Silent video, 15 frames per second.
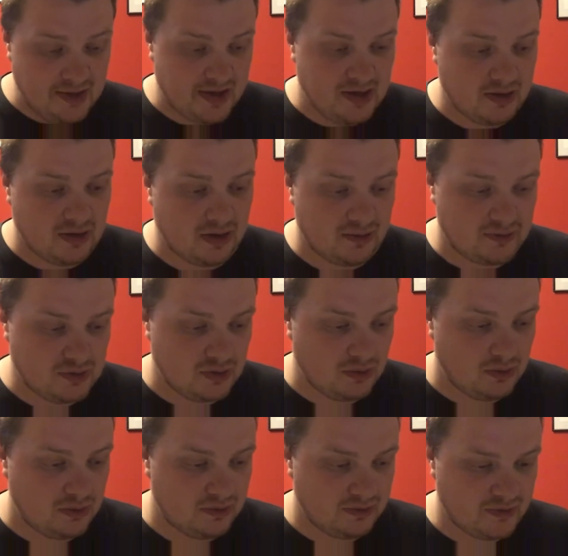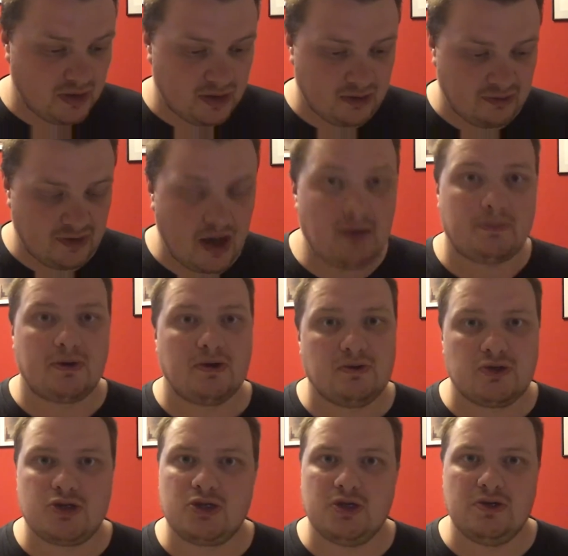They look after all of kind of Upload
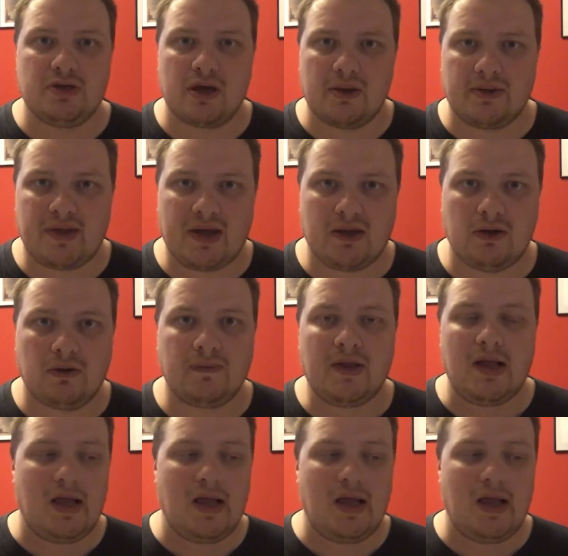Studio and that lot.